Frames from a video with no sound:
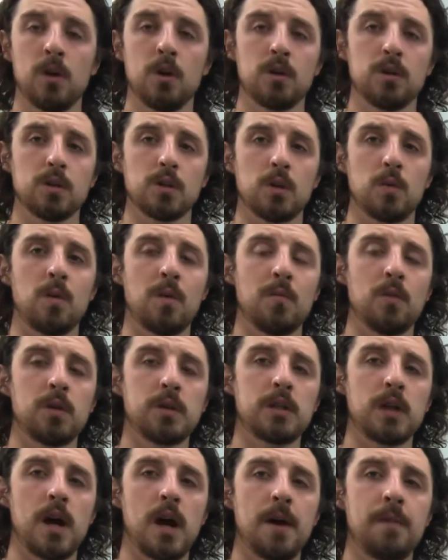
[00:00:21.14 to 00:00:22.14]
So one more
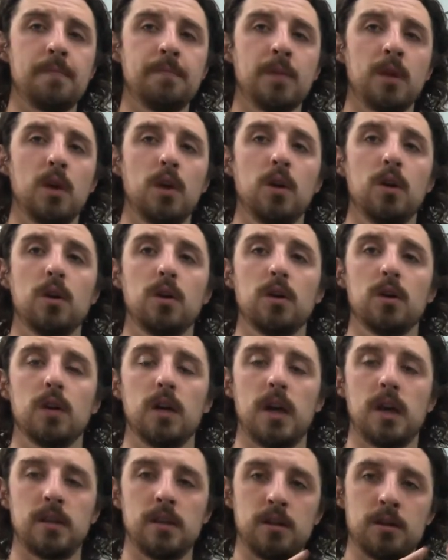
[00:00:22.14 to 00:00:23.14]
time,
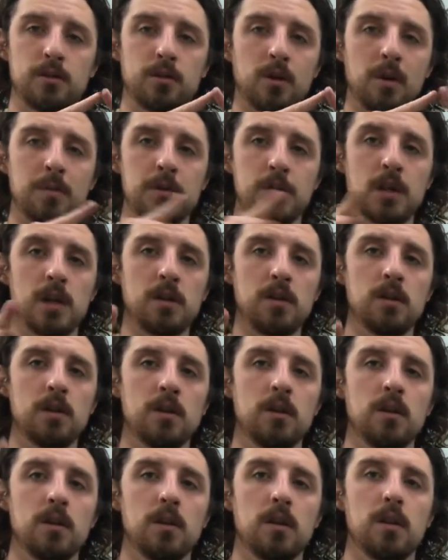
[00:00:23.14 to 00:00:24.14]
in the description,
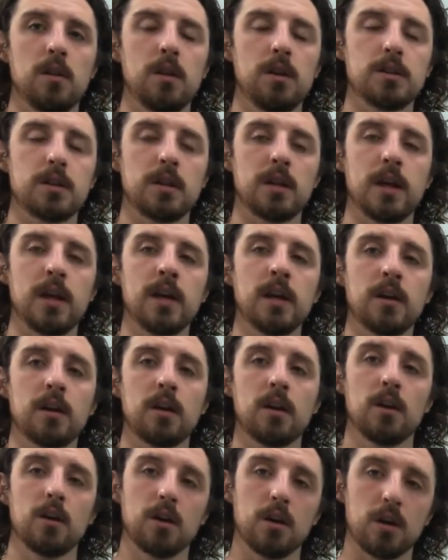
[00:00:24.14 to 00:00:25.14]
there's a link.
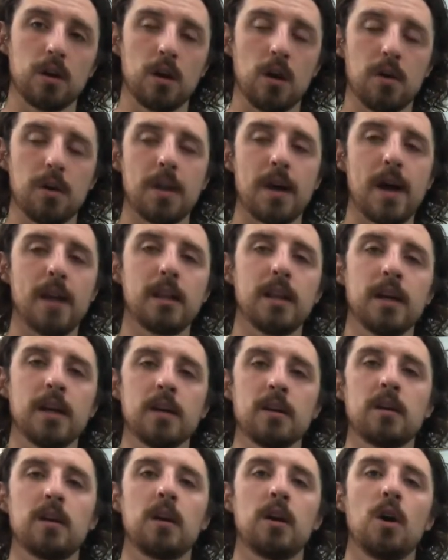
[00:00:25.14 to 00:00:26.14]
Go to that
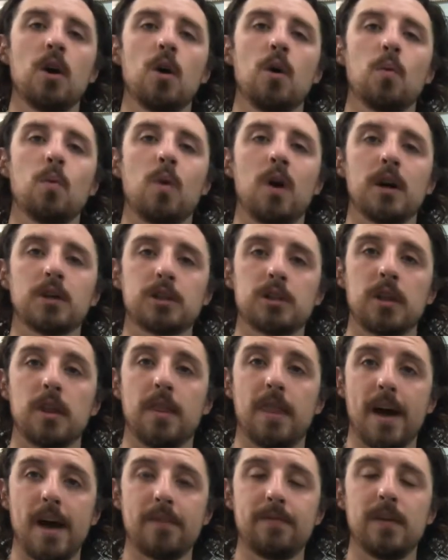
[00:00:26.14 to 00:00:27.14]
link, watch
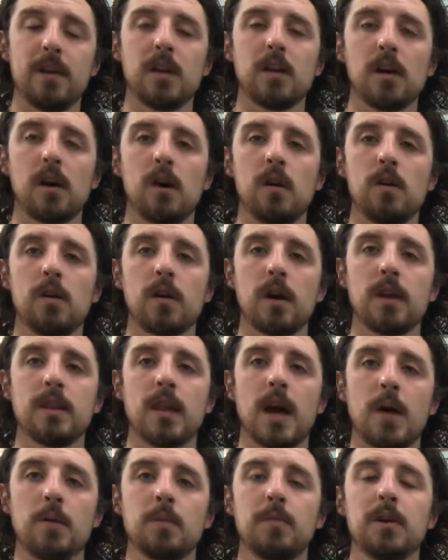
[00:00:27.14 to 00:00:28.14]
that video, and
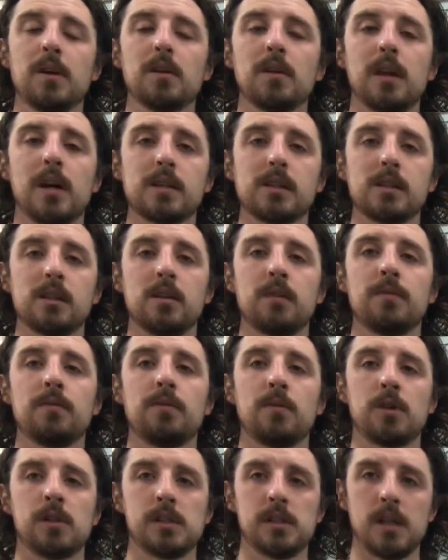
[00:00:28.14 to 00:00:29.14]
that will be your lesson
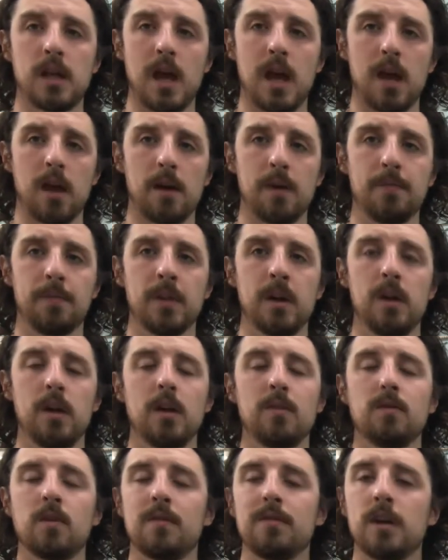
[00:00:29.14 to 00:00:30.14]
for today.
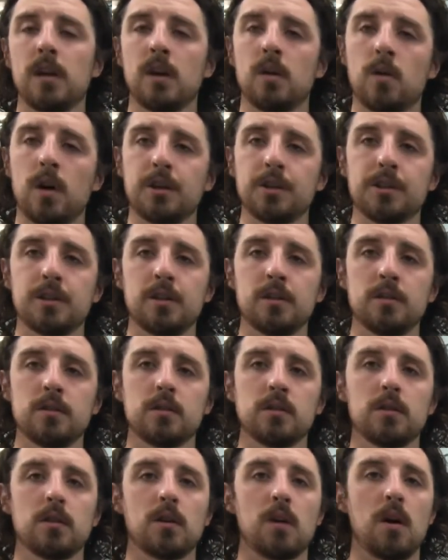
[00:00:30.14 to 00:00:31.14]
If you have any
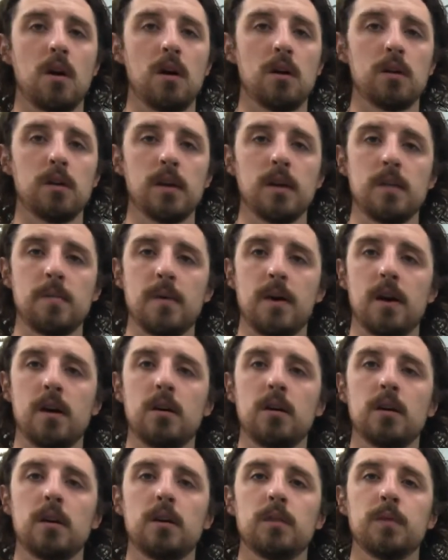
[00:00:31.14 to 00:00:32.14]
questions, call or
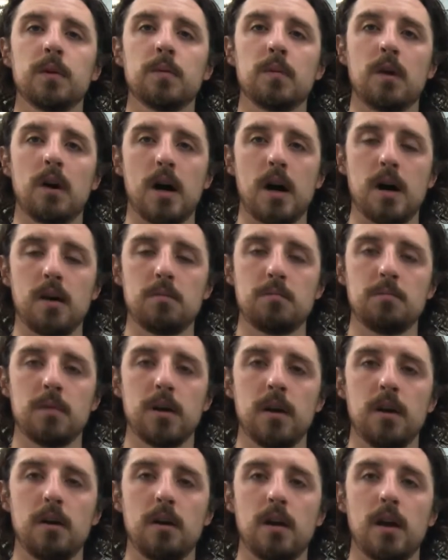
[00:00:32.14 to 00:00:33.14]
email, and we will help.
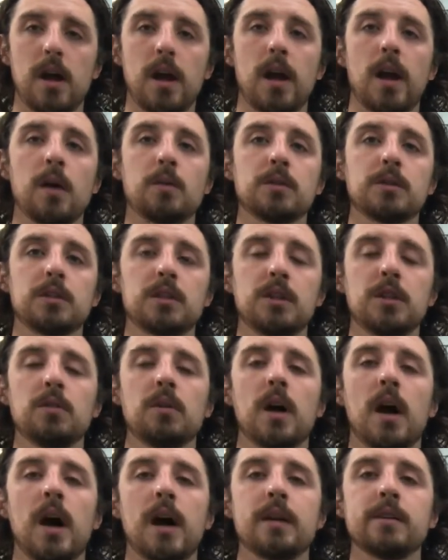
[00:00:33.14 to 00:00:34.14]
And I will see you
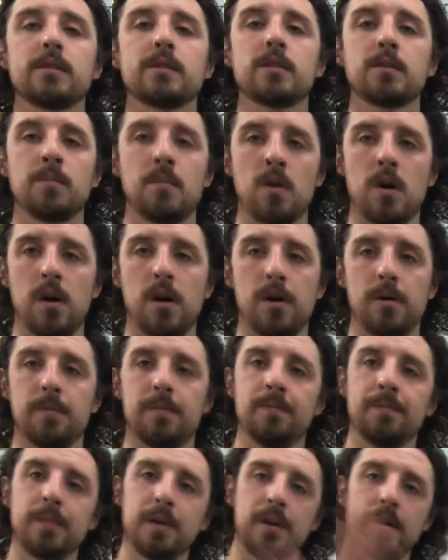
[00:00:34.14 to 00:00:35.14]
guys tomorrow.
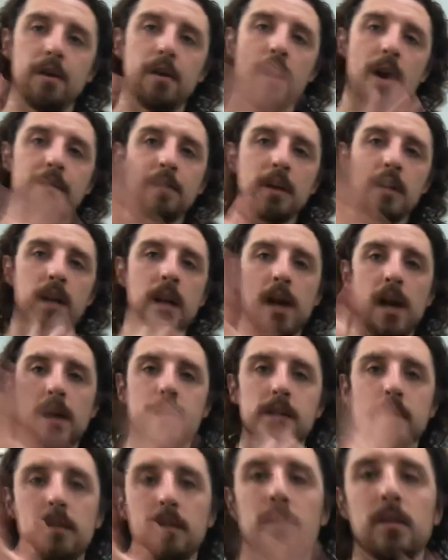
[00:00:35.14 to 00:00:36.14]
Have a good day,
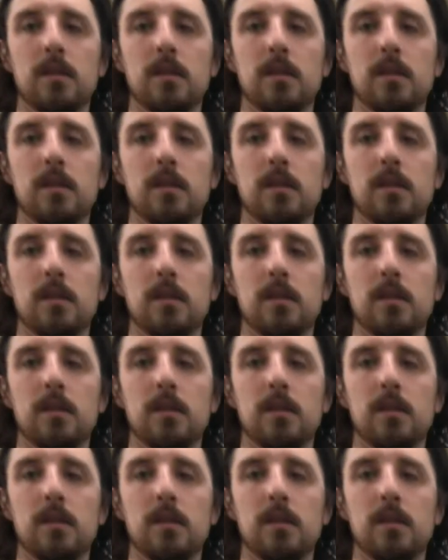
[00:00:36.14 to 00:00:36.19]
guys.